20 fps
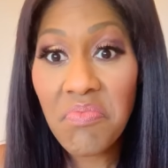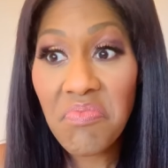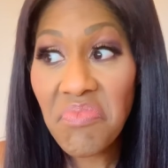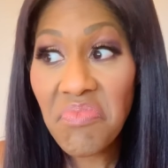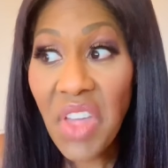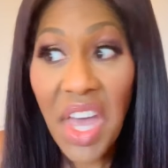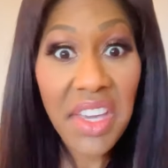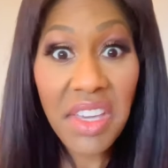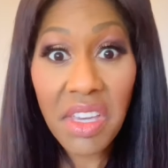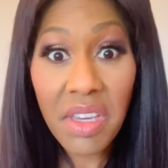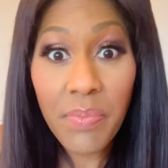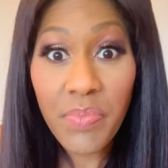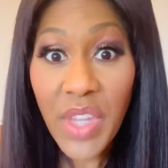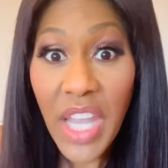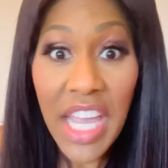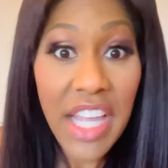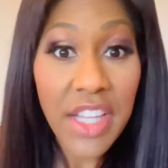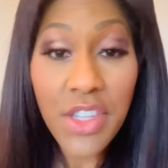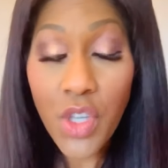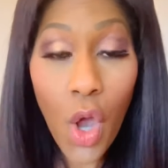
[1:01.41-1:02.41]
Like
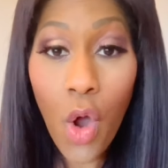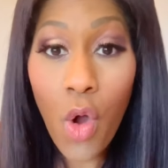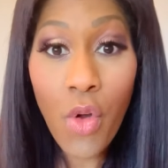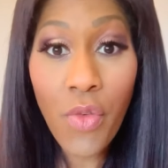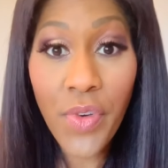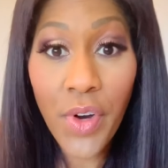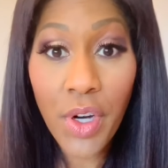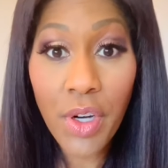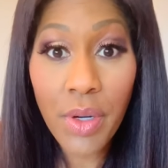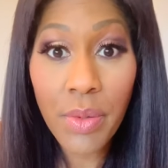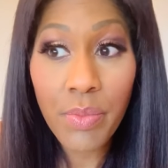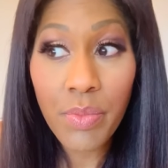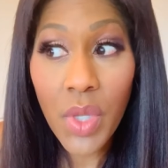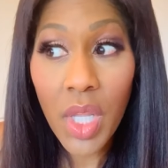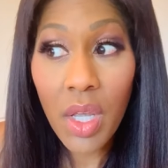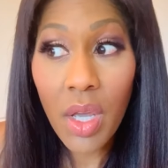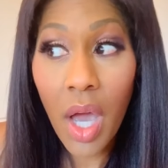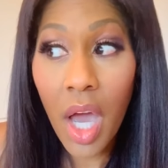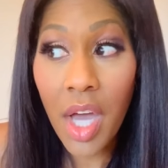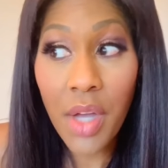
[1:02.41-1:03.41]
it's over.
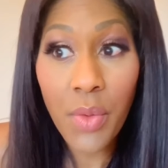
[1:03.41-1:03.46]
Uh,